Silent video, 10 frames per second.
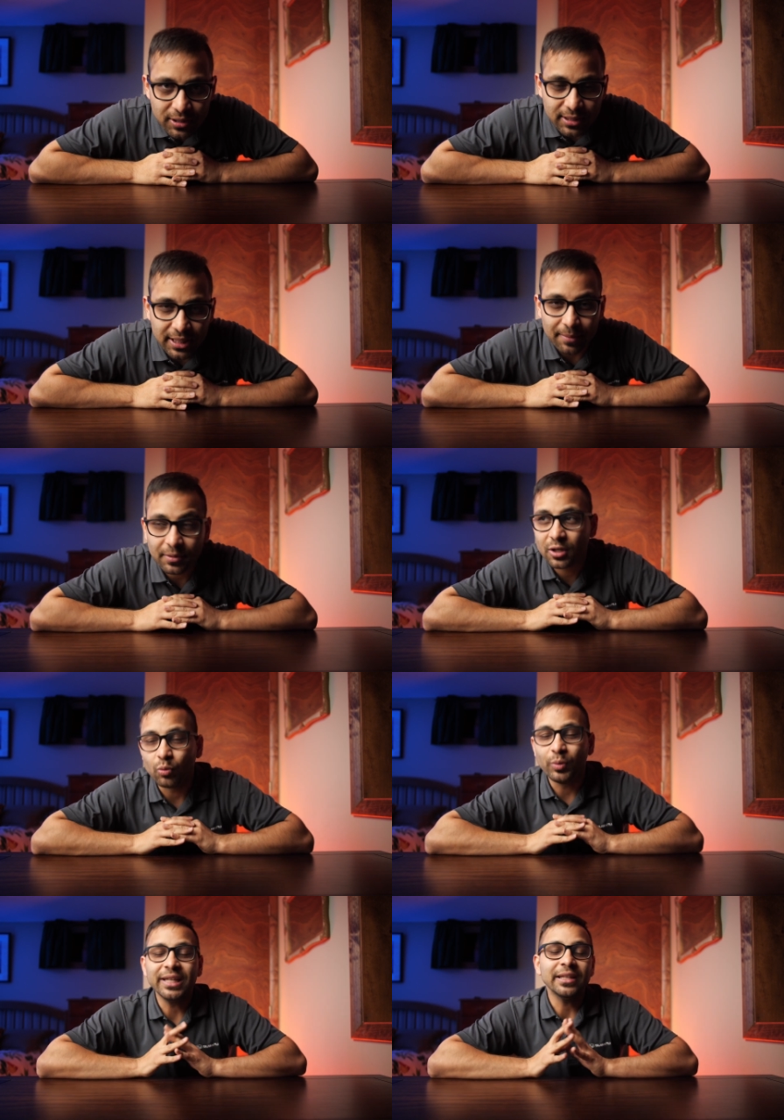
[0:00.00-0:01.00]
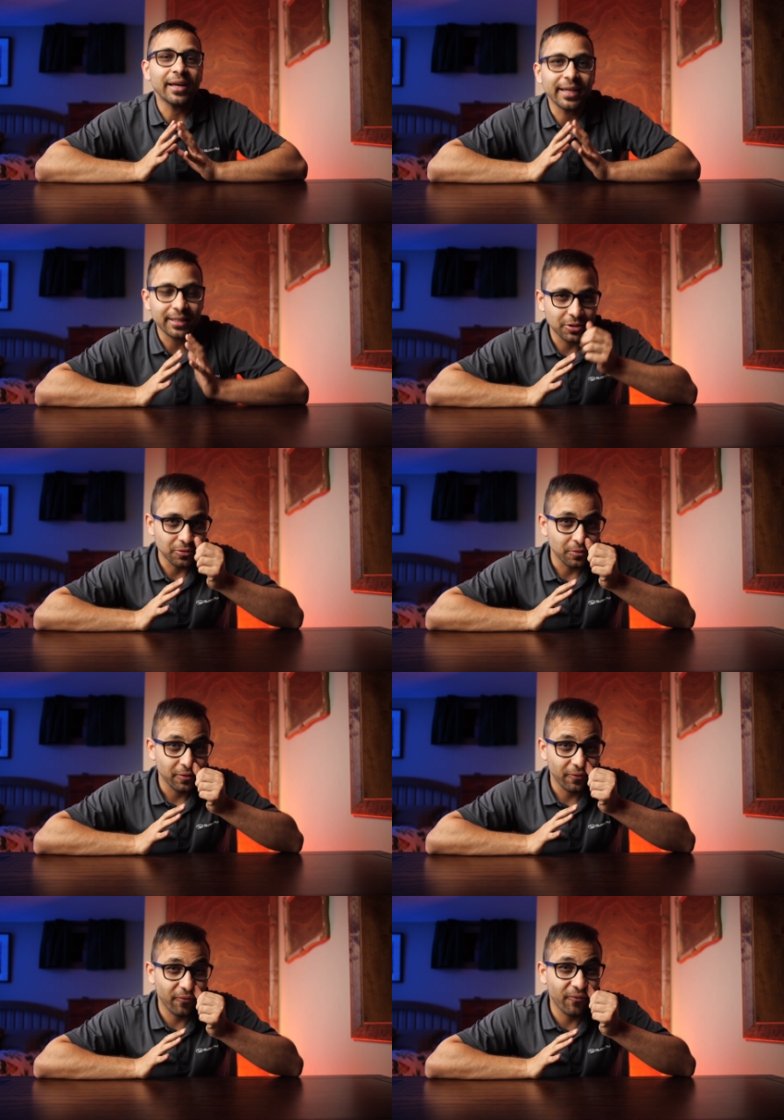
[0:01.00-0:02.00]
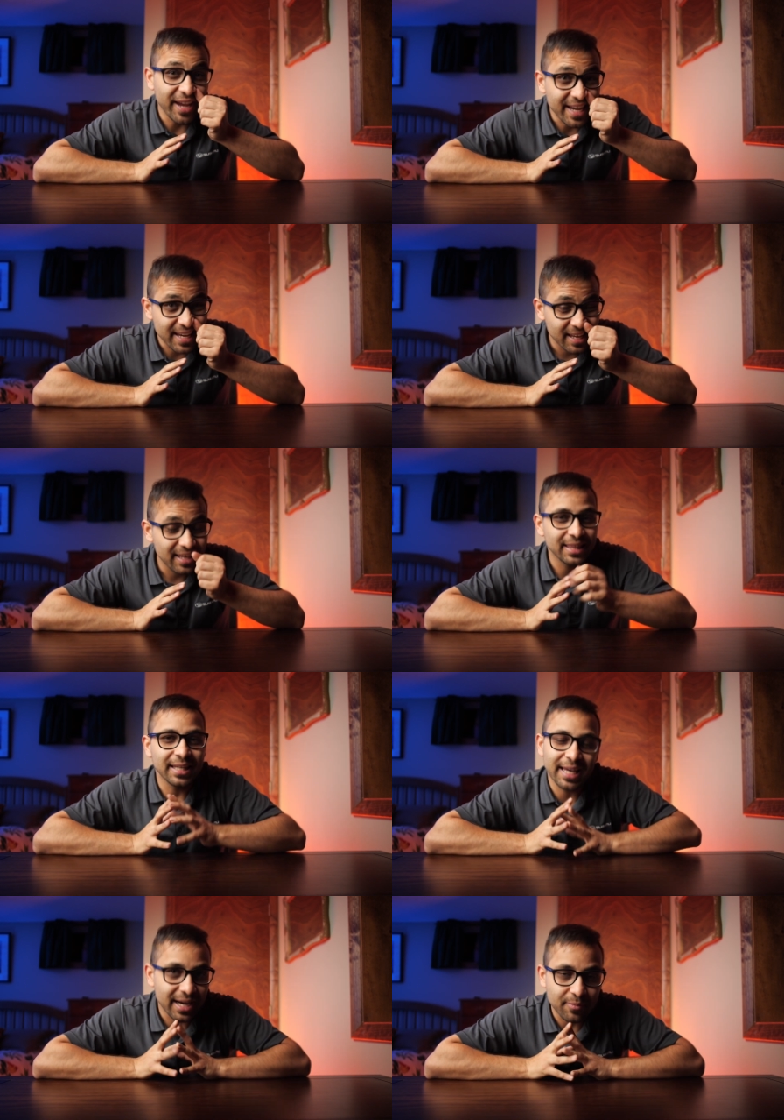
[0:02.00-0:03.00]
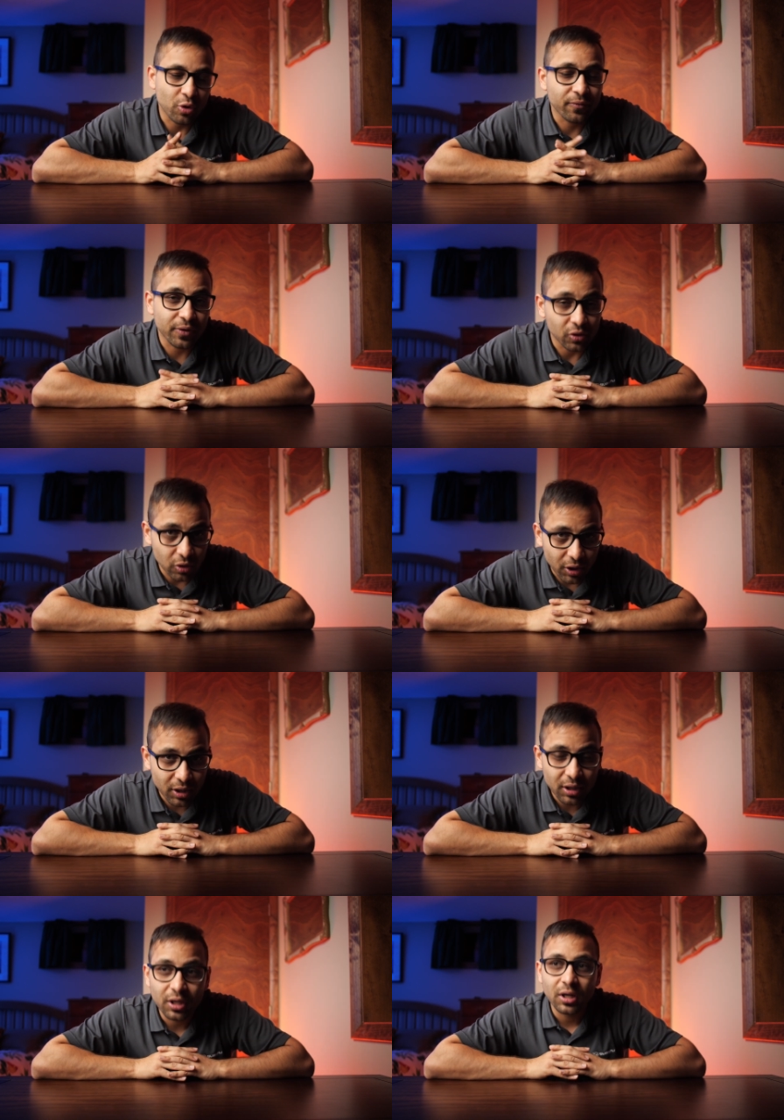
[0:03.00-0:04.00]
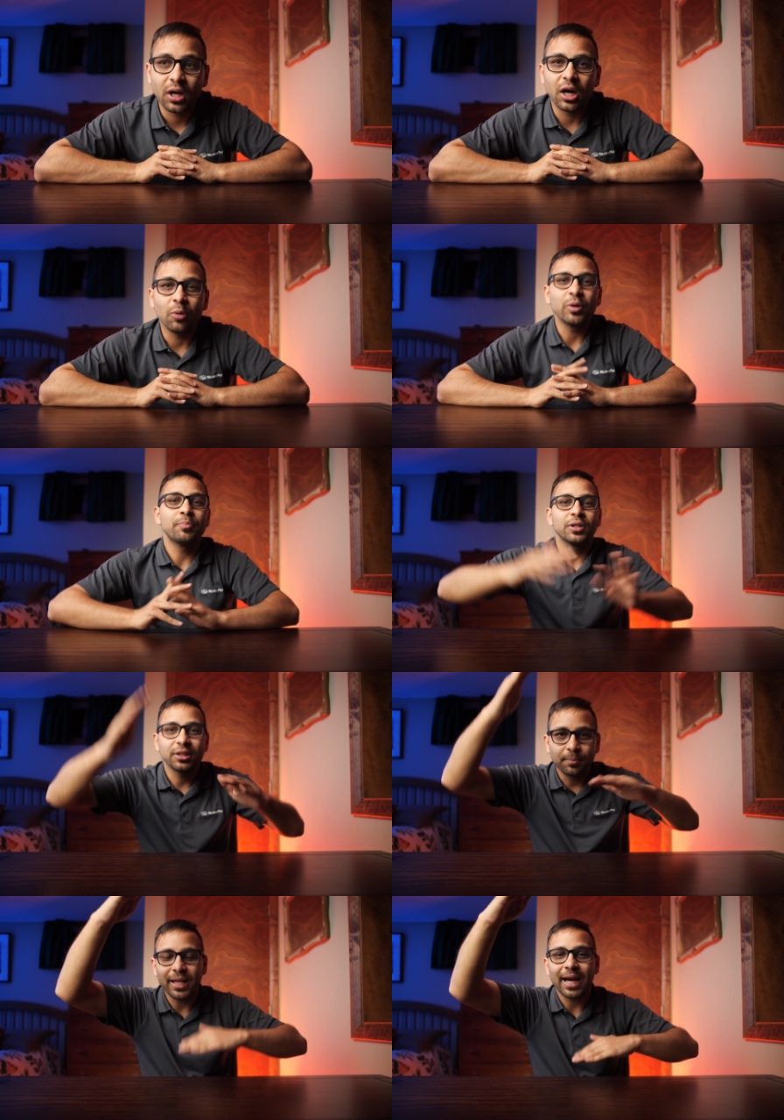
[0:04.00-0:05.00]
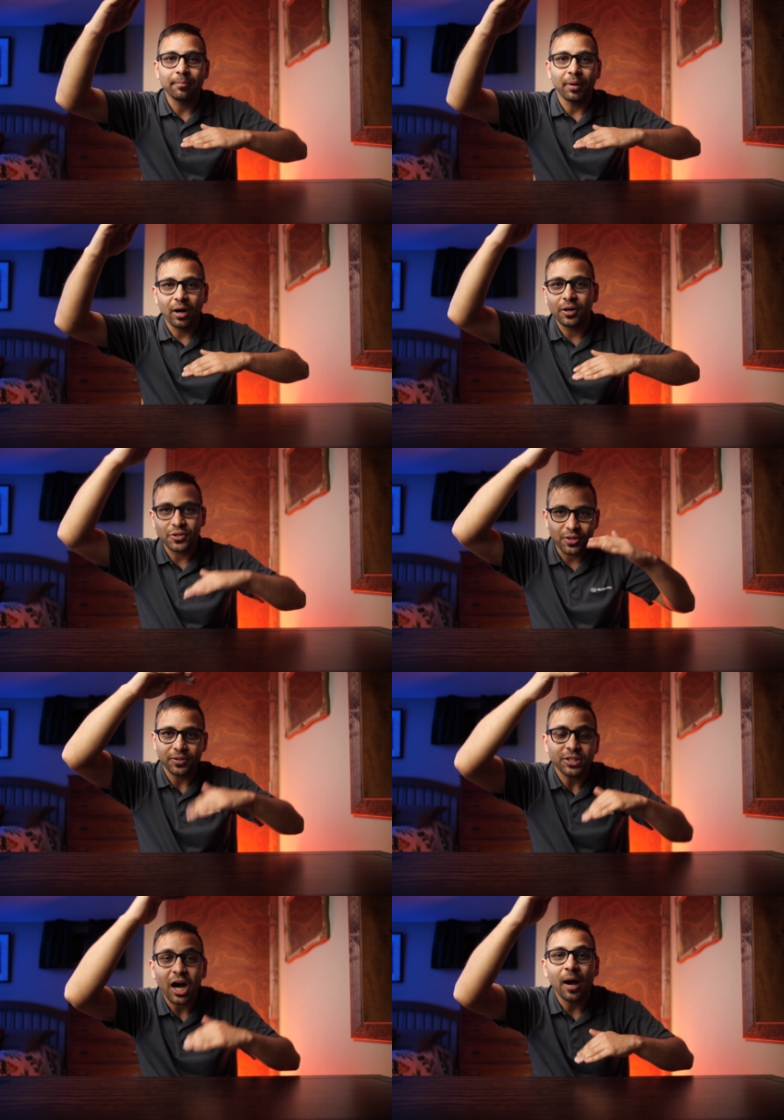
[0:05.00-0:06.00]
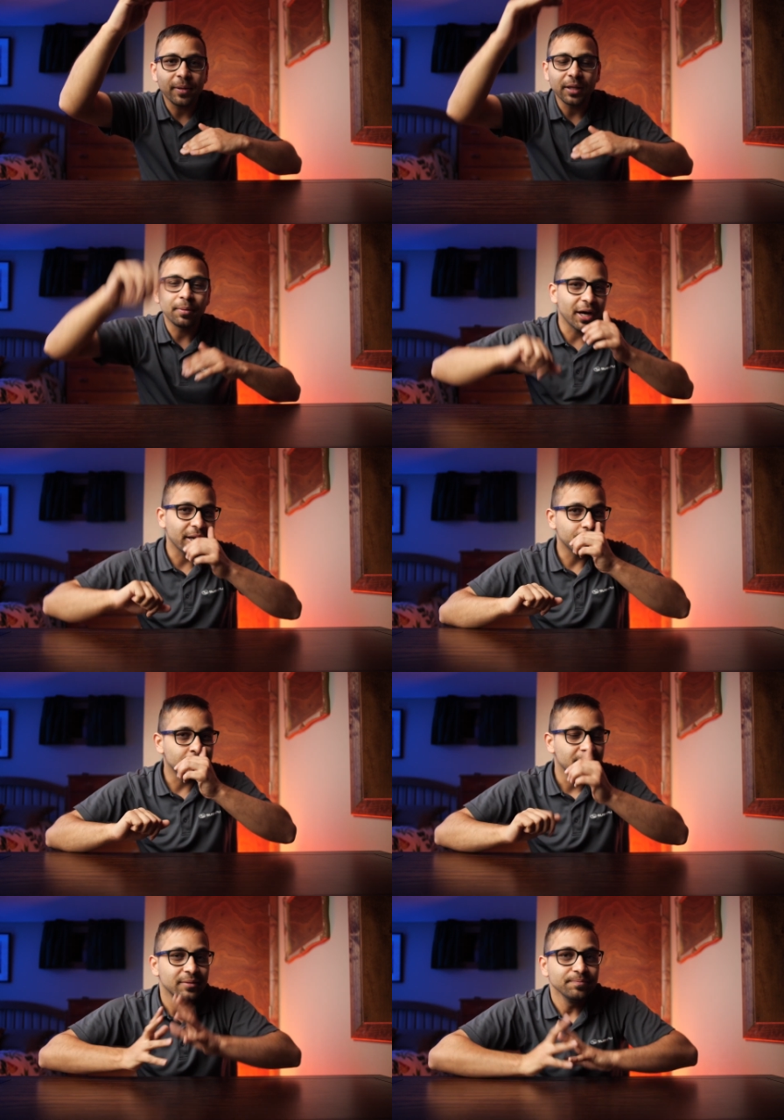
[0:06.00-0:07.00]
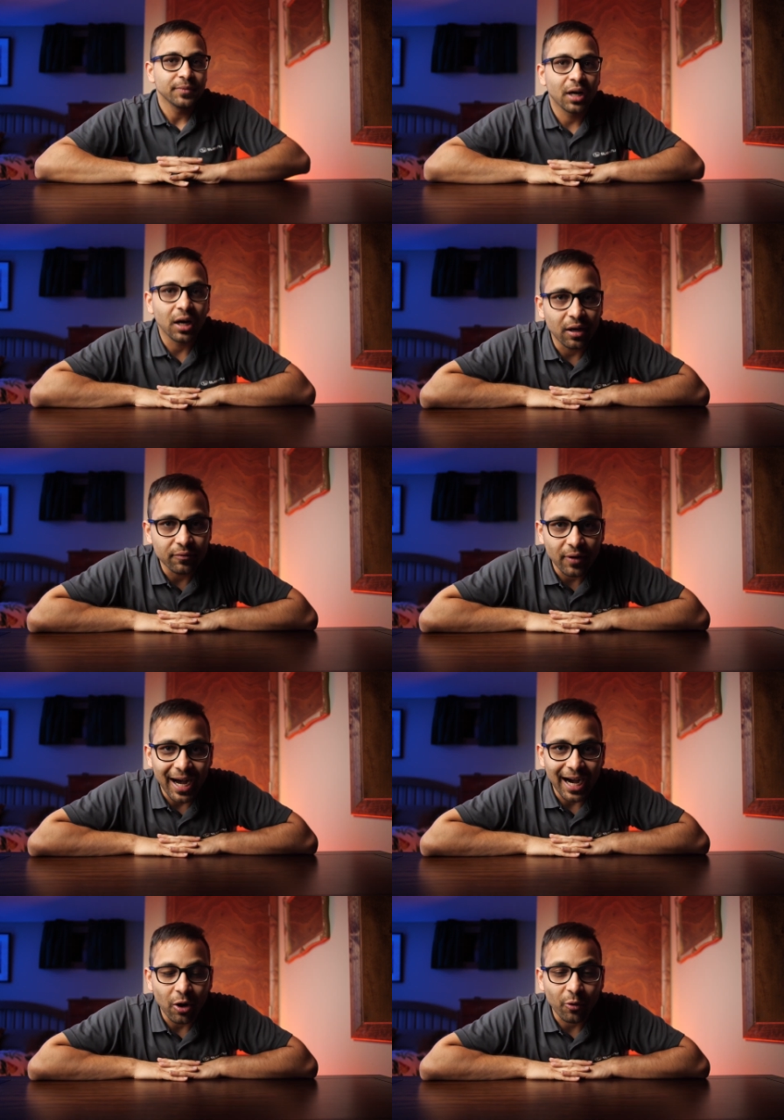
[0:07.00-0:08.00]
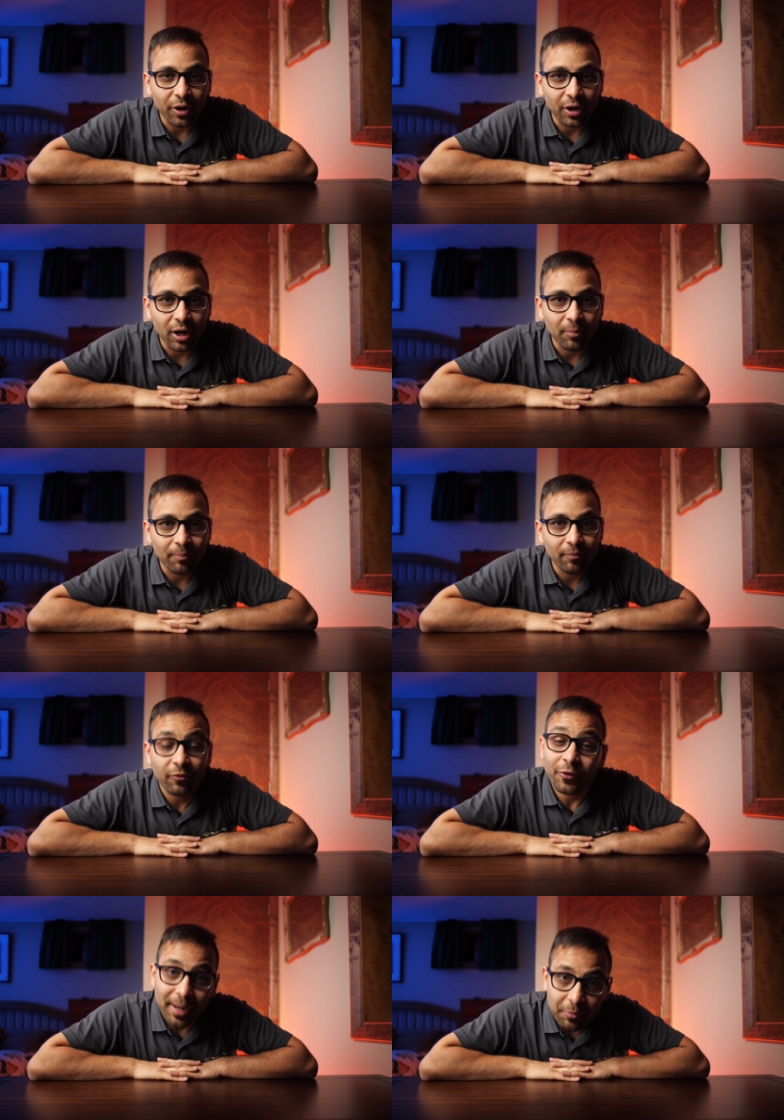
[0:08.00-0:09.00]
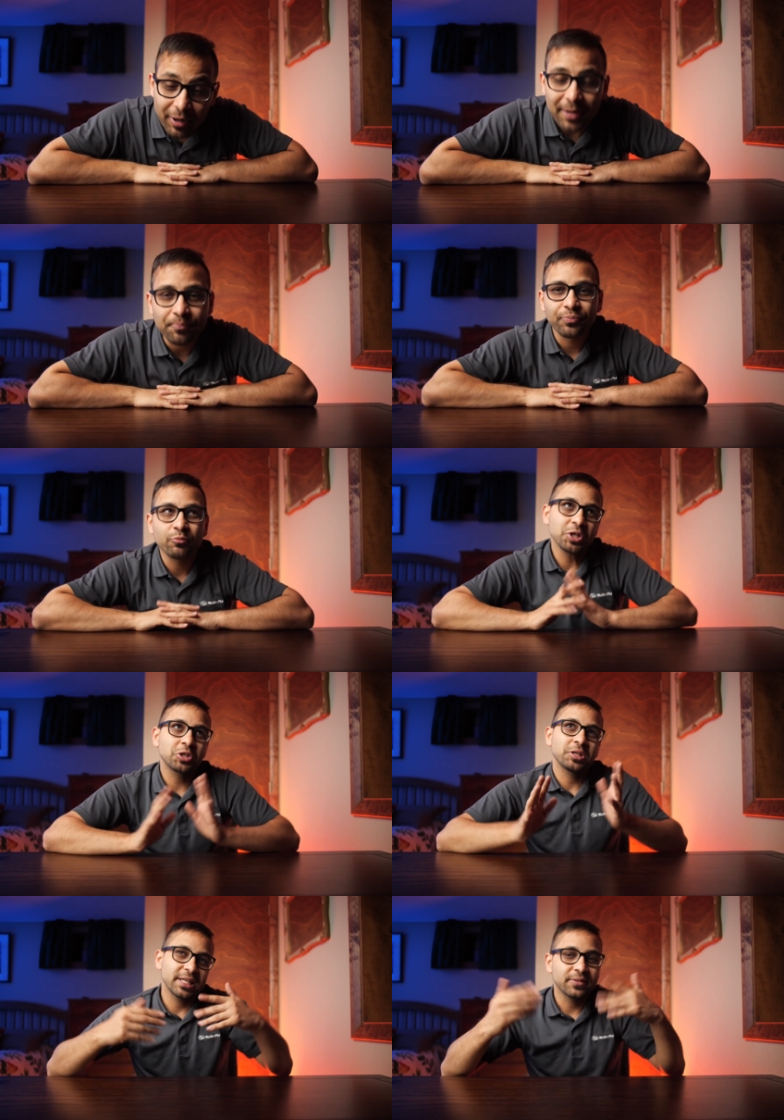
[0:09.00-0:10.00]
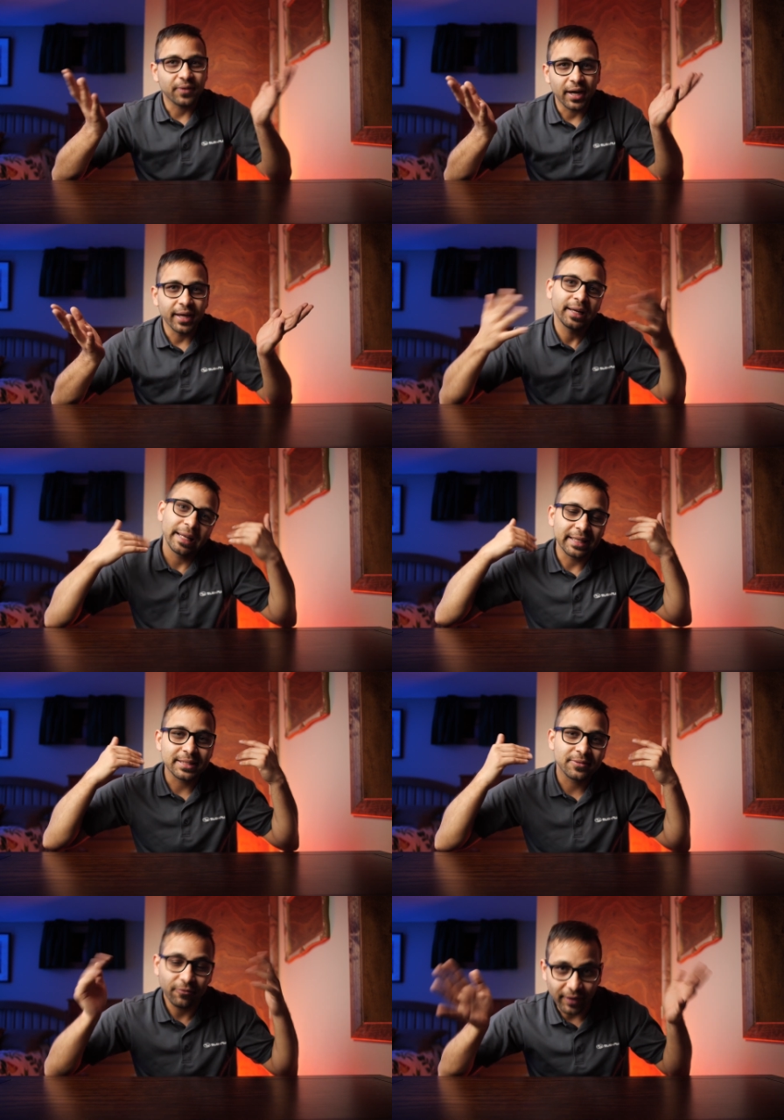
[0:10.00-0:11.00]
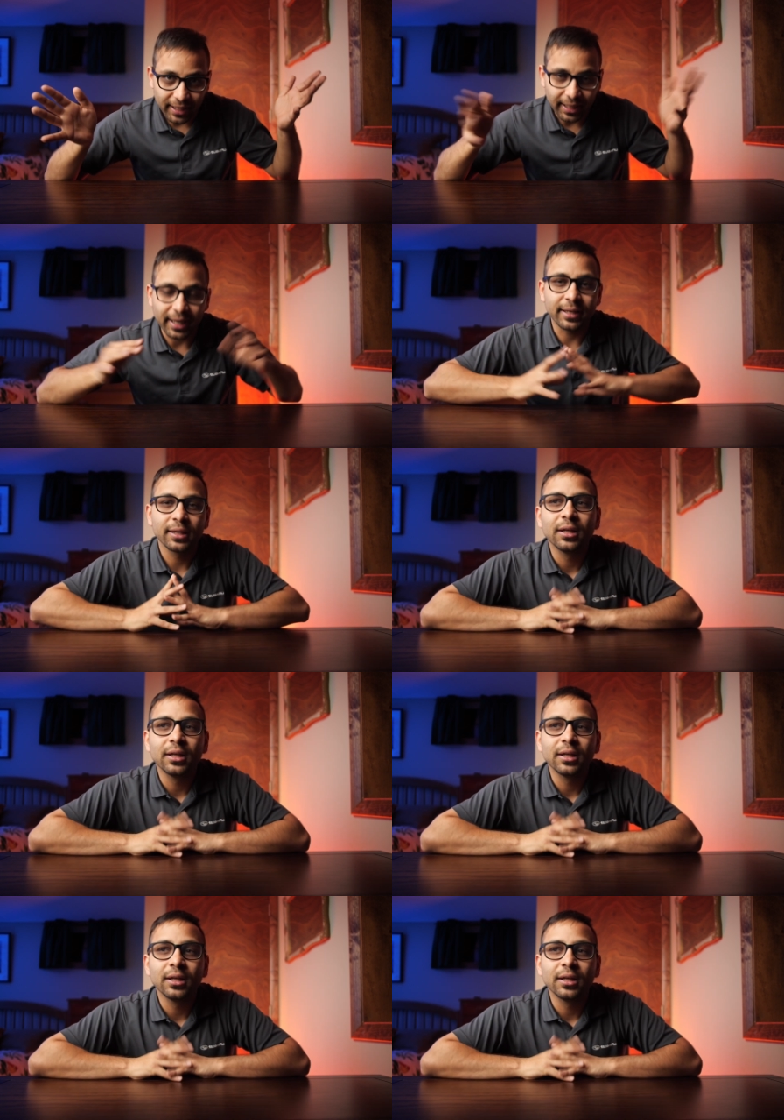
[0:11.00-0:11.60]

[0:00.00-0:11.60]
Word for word: of the time, we like to fake the anamorphic look. Uh, we put the black bars on the top and the bottom of our um, frame, right? Which is fine, and it's faking it.